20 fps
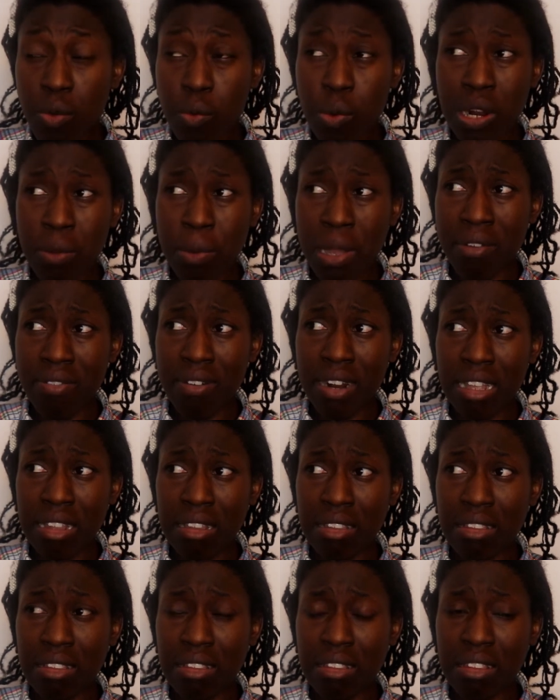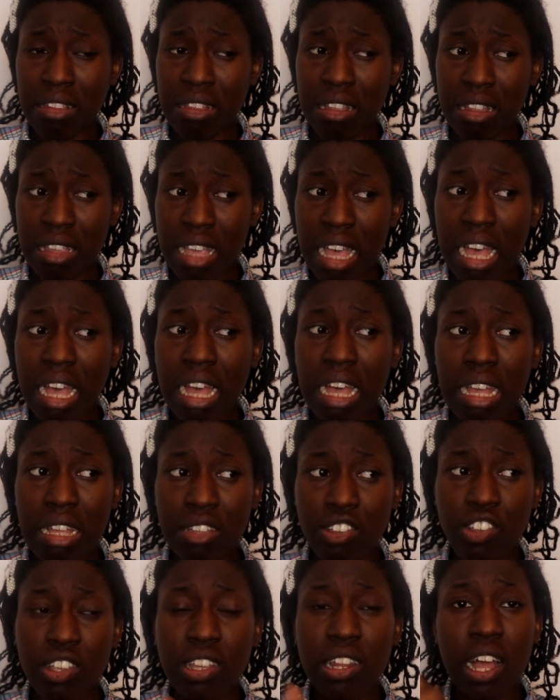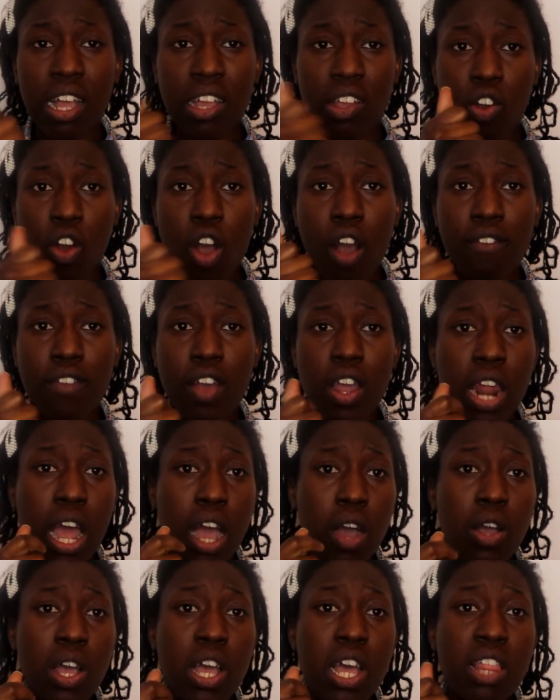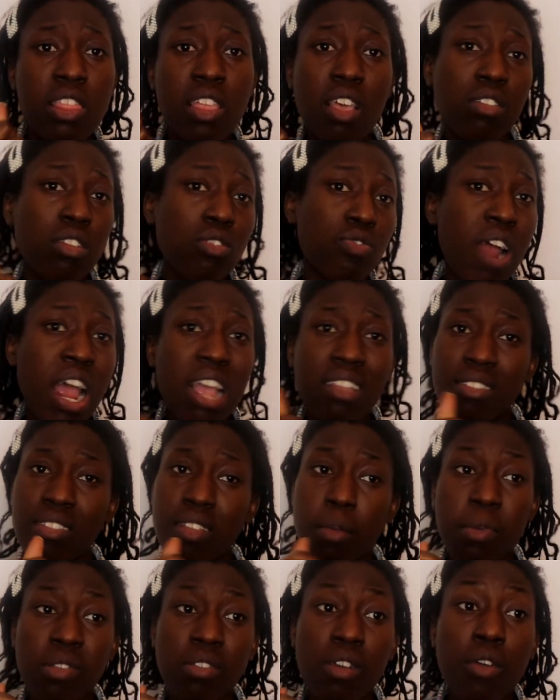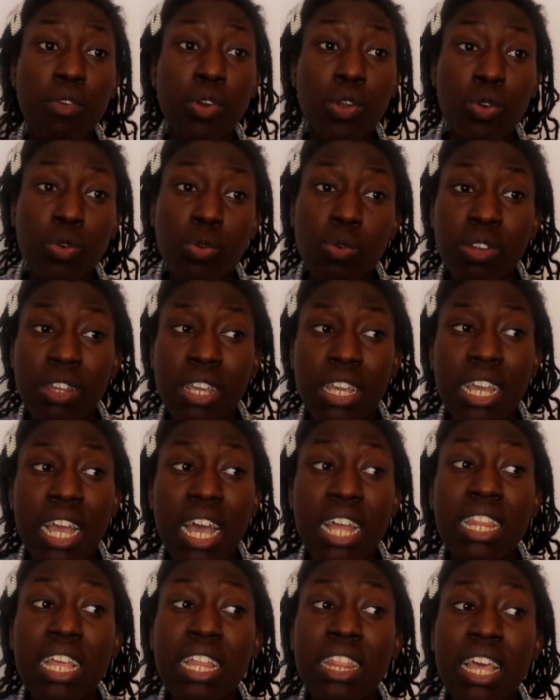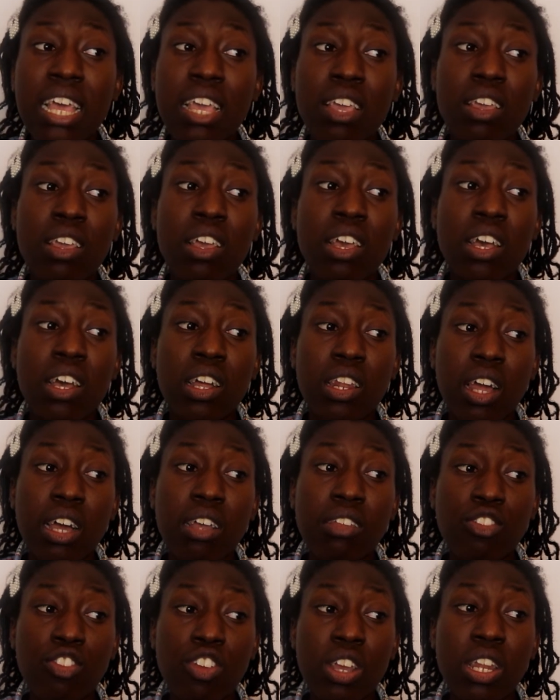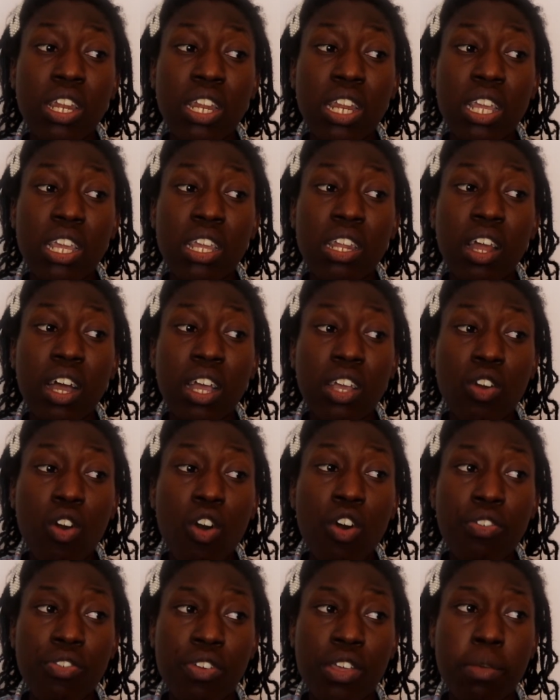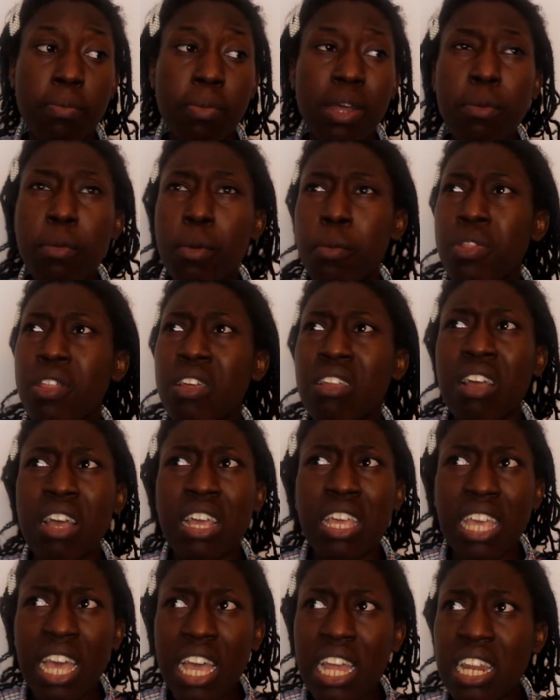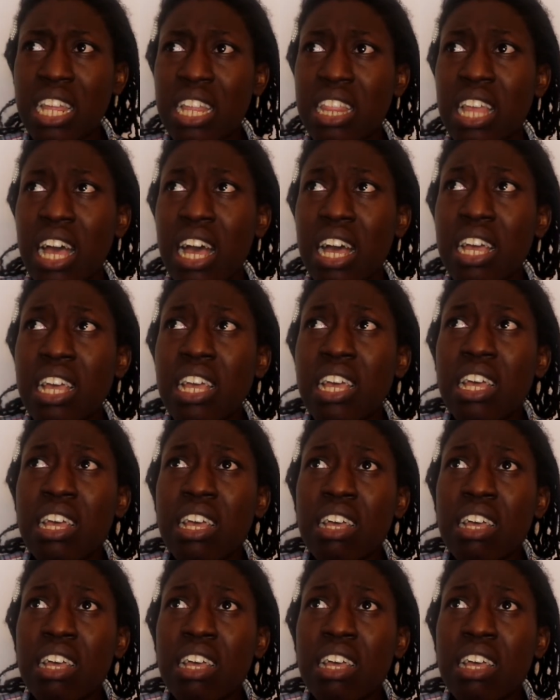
one of my friends, yeah, she like got her phone out. This is racism, and started recording, and then they like gently like got off him. And I remember then again in that